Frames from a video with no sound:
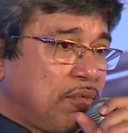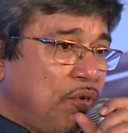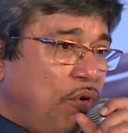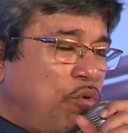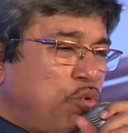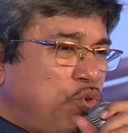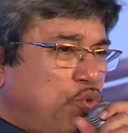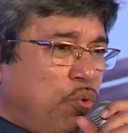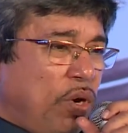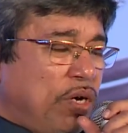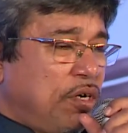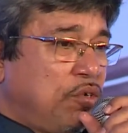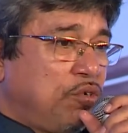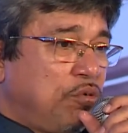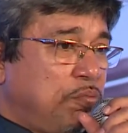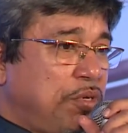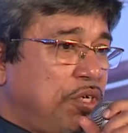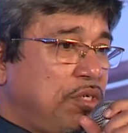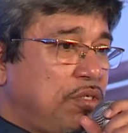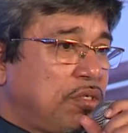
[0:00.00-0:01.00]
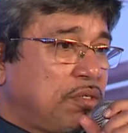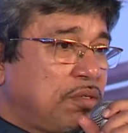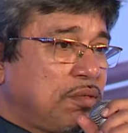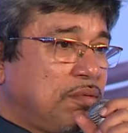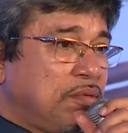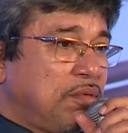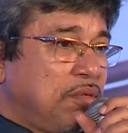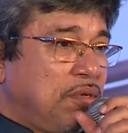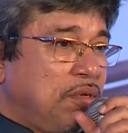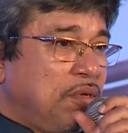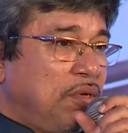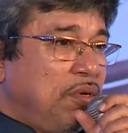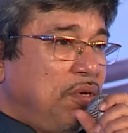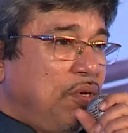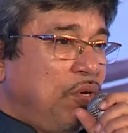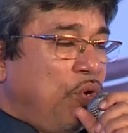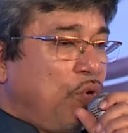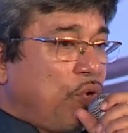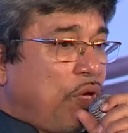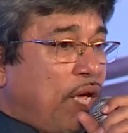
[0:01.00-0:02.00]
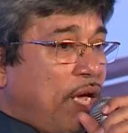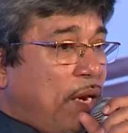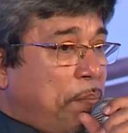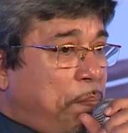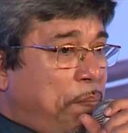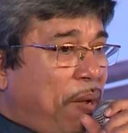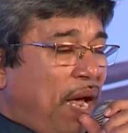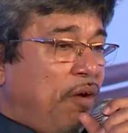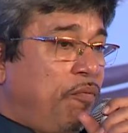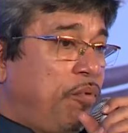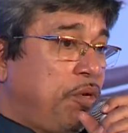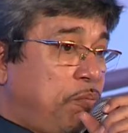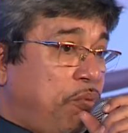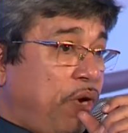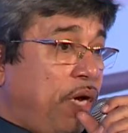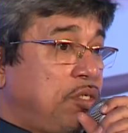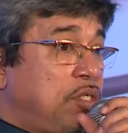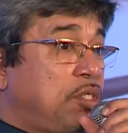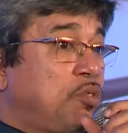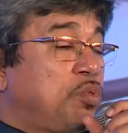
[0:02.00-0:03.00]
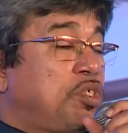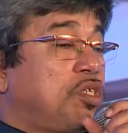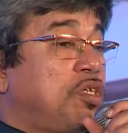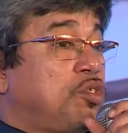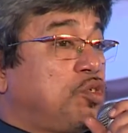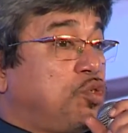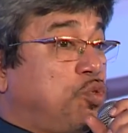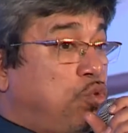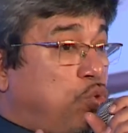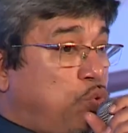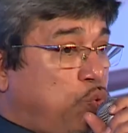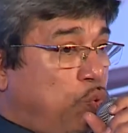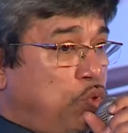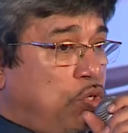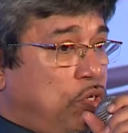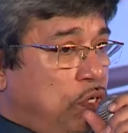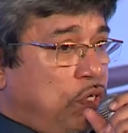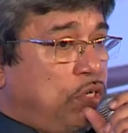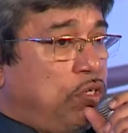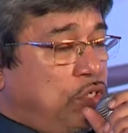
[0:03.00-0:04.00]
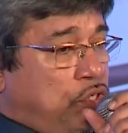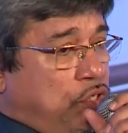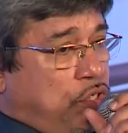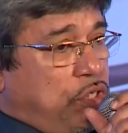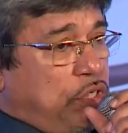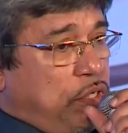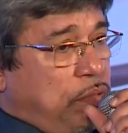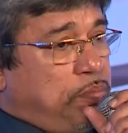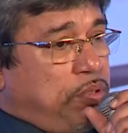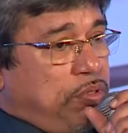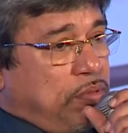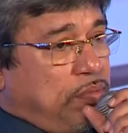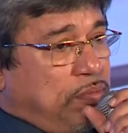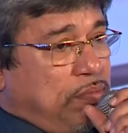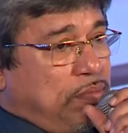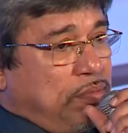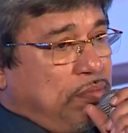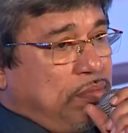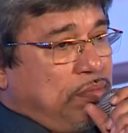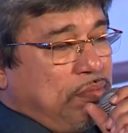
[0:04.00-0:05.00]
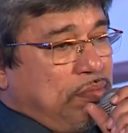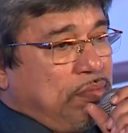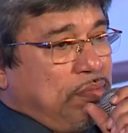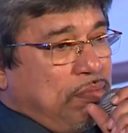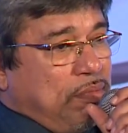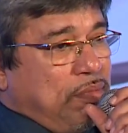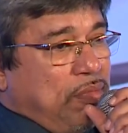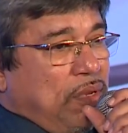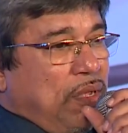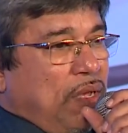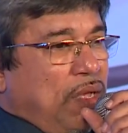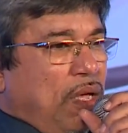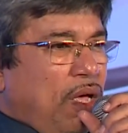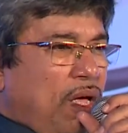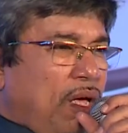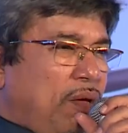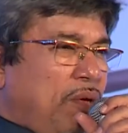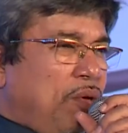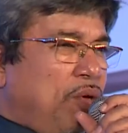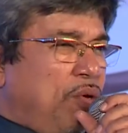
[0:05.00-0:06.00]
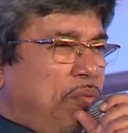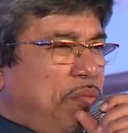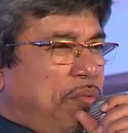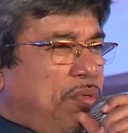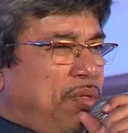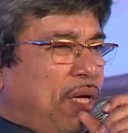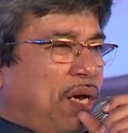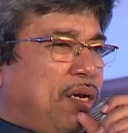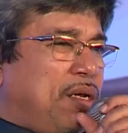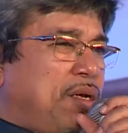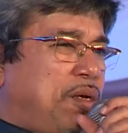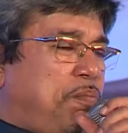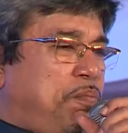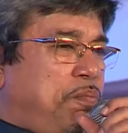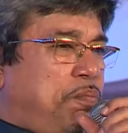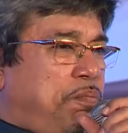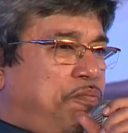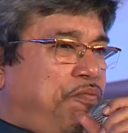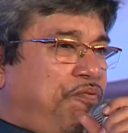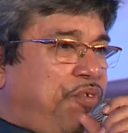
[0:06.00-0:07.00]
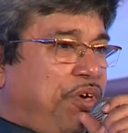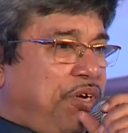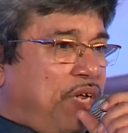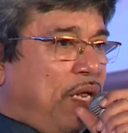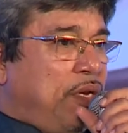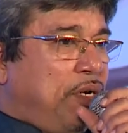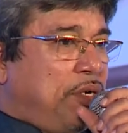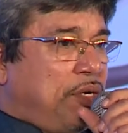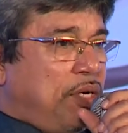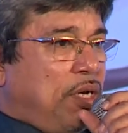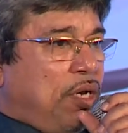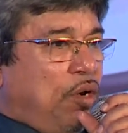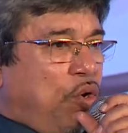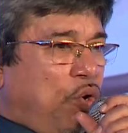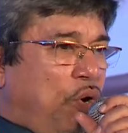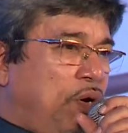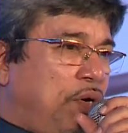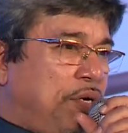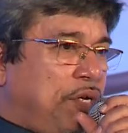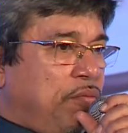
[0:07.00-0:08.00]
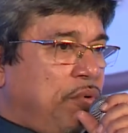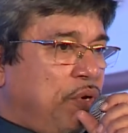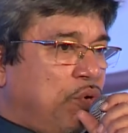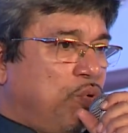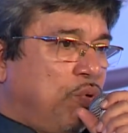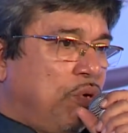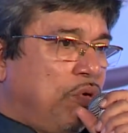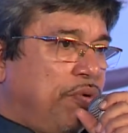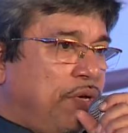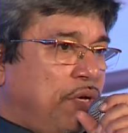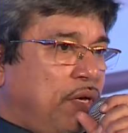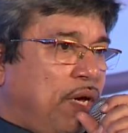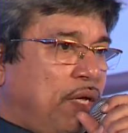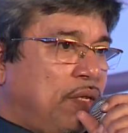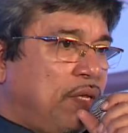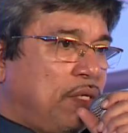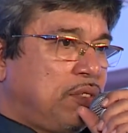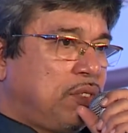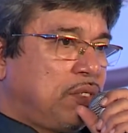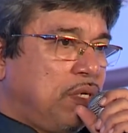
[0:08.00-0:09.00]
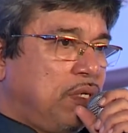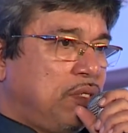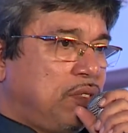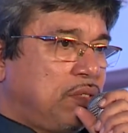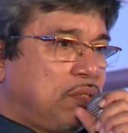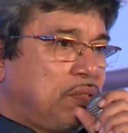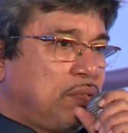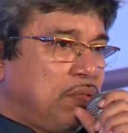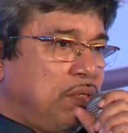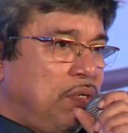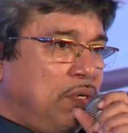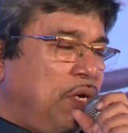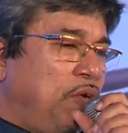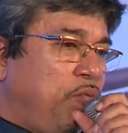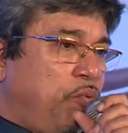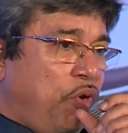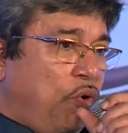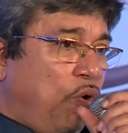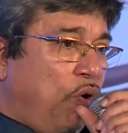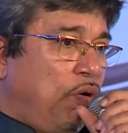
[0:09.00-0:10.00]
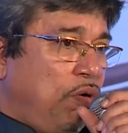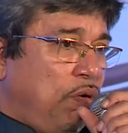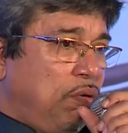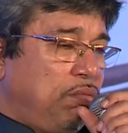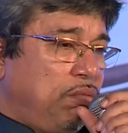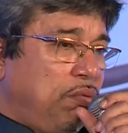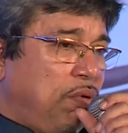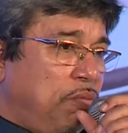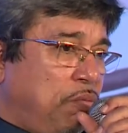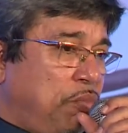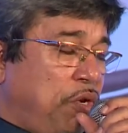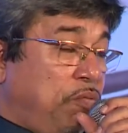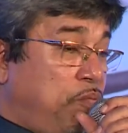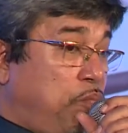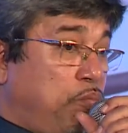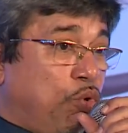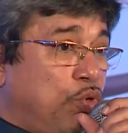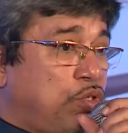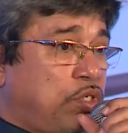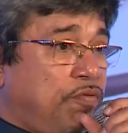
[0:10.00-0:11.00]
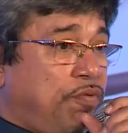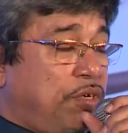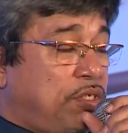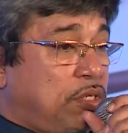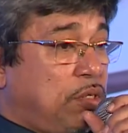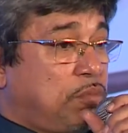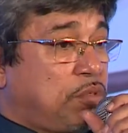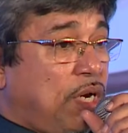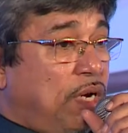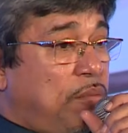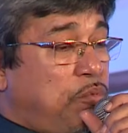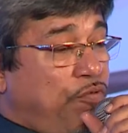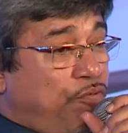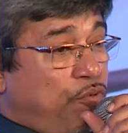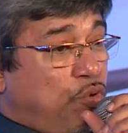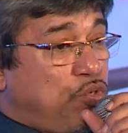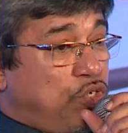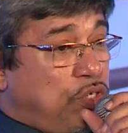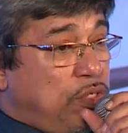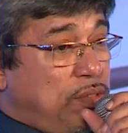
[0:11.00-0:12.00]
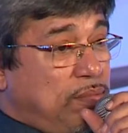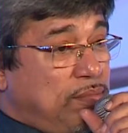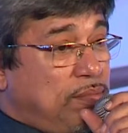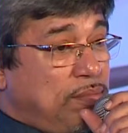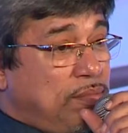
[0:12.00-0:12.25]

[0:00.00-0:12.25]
Of 200 rupees. You're looking at bandwidth prices which are so dirt cheap. You know, that fidelity and loyalty will go away at that stage. Didn't we all, didn't most of us subscribe to 4G?